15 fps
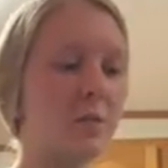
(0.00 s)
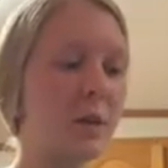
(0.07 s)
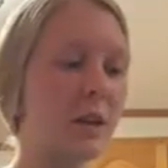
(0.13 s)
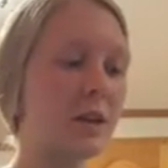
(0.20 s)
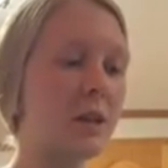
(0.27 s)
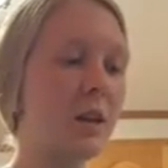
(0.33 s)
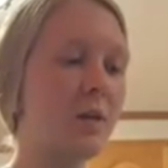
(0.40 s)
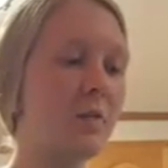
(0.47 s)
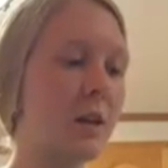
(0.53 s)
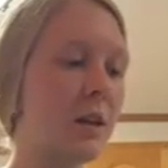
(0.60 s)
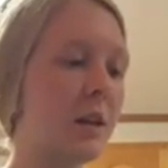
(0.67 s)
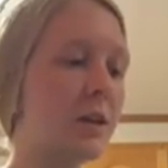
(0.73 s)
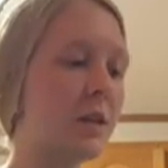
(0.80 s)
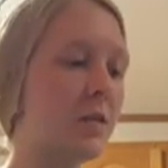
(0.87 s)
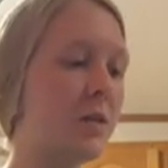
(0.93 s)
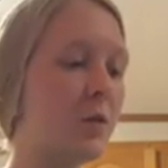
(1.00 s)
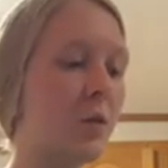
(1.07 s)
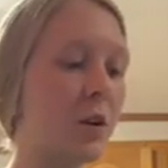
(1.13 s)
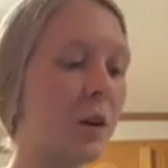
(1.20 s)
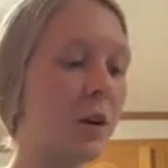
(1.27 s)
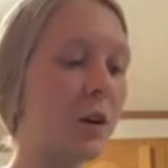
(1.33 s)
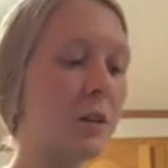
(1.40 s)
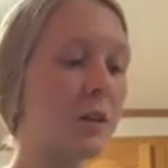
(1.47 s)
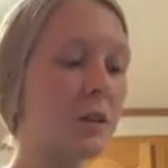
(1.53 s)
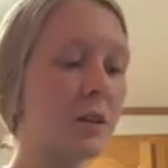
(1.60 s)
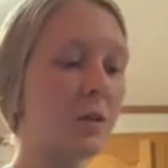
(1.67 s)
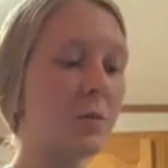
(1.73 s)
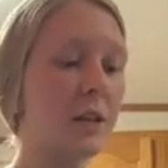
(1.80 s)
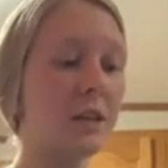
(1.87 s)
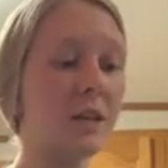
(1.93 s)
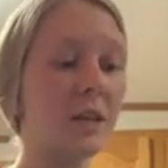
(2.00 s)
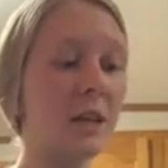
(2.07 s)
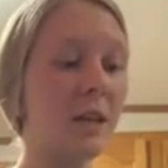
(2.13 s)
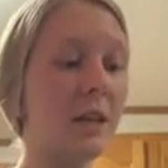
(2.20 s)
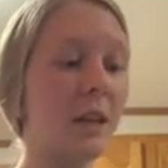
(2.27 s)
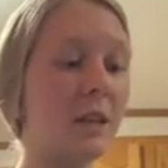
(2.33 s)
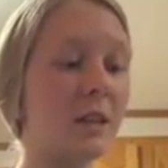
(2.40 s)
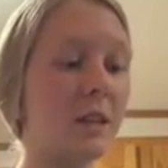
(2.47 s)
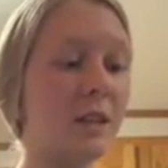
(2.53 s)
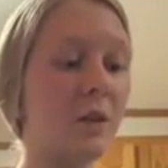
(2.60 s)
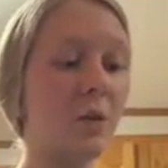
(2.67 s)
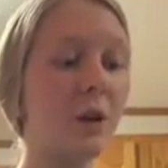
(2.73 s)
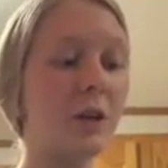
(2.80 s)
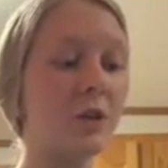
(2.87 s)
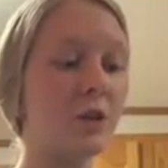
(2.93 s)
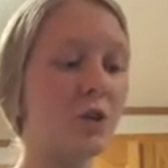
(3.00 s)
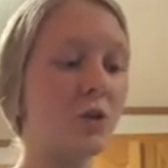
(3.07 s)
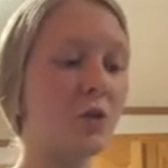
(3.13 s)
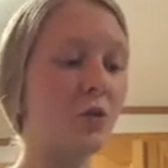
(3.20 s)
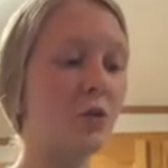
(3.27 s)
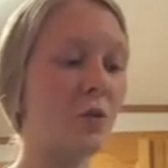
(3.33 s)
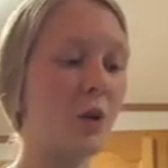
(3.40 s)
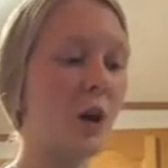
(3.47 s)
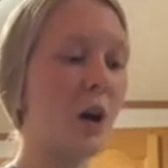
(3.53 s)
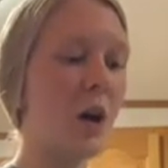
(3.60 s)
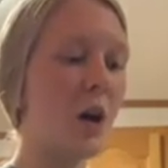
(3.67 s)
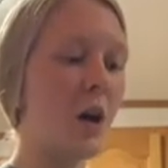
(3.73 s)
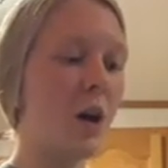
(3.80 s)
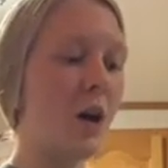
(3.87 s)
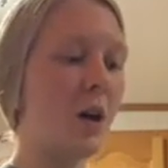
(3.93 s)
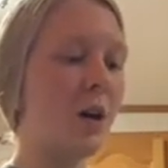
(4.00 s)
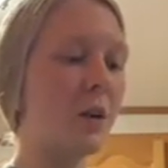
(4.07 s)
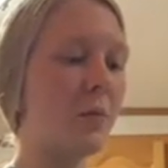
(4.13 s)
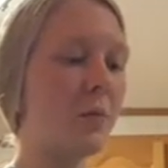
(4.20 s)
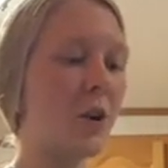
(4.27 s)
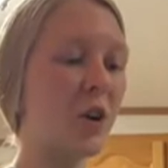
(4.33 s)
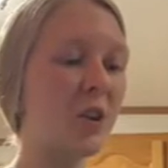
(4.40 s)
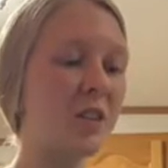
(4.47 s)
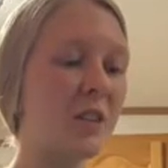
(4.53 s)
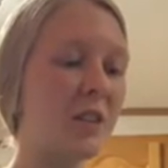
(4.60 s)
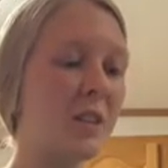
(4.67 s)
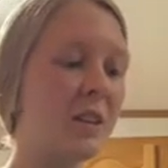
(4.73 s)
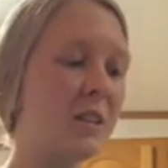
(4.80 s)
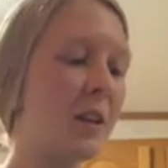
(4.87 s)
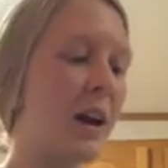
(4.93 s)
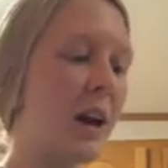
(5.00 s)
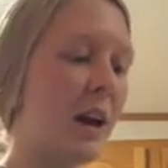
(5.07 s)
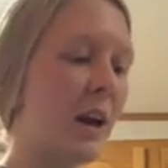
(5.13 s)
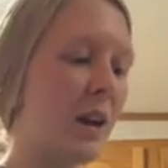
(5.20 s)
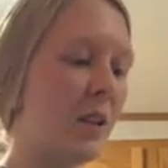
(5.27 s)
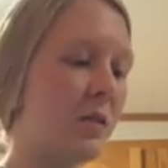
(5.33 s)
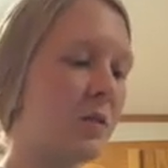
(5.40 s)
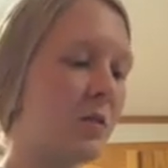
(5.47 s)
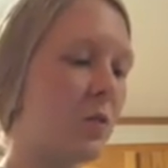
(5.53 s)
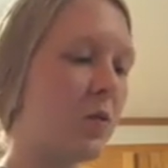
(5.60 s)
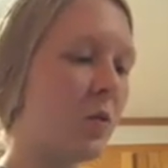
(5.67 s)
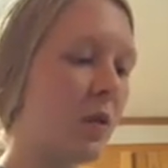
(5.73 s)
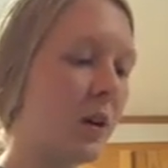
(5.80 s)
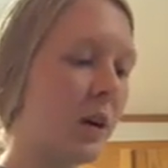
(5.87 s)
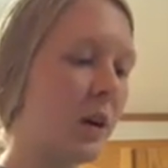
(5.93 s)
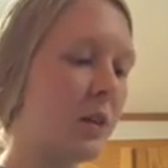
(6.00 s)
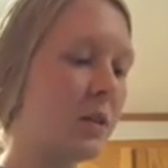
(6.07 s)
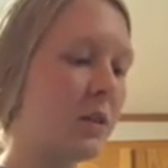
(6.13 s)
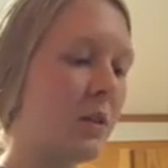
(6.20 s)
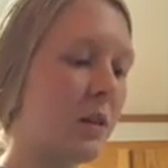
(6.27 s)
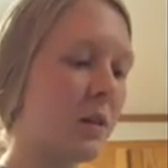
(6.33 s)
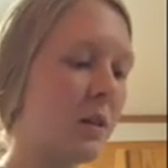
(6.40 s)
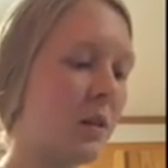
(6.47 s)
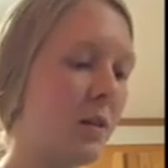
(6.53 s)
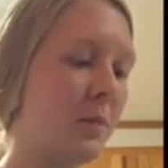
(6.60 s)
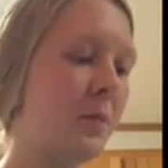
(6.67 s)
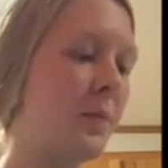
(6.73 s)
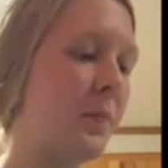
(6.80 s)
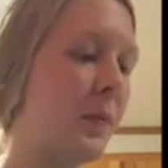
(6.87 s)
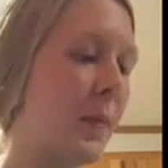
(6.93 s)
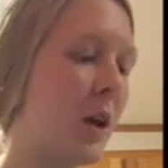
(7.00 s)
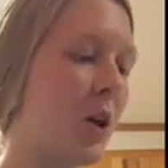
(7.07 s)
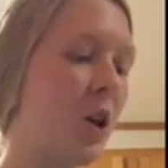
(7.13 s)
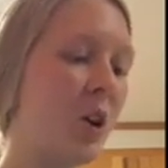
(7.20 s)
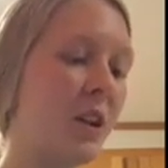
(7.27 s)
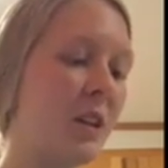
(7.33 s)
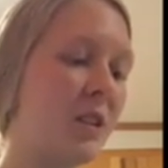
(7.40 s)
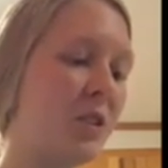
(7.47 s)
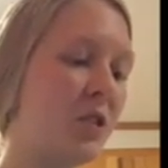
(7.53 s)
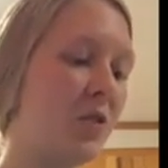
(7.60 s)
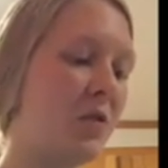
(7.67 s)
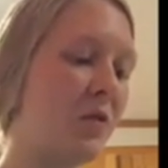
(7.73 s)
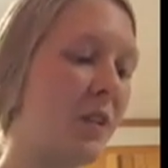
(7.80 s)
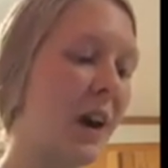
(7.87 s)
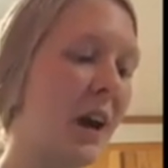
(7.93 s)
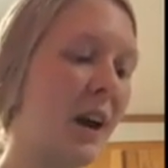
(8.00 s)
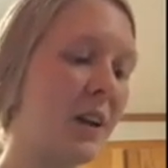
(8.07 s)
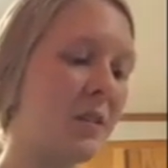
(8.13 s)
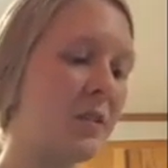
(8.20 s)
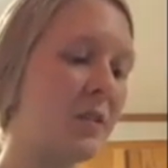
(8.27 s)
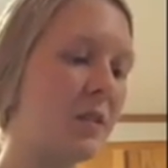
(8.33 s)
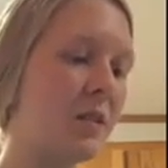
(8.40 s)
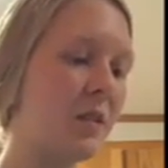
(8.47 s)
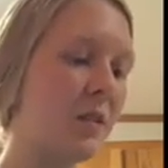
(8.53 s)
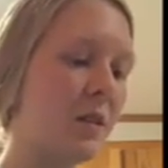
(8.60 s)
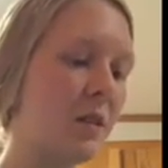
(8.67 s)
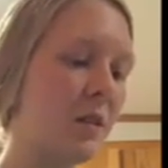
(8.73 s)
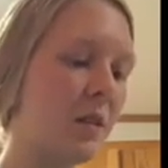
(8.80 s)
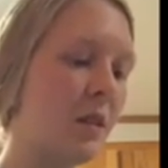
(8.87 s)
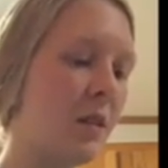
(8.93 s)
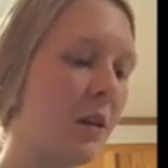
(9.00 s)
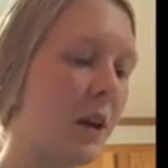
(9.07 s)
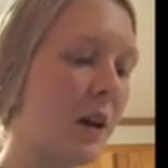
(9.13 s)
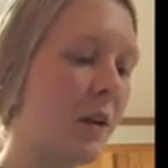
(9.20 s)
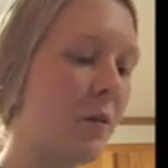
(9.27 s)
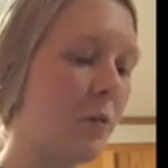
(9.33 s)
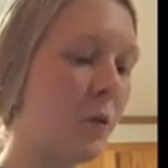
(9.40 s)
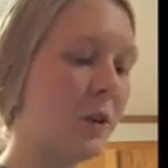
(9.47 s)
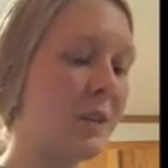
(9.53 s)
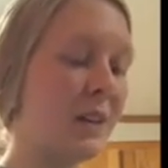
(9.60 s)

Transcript: mix it because if you aren't constantly mixing it, it's going to burn to the sides or it's gonna harden too fast once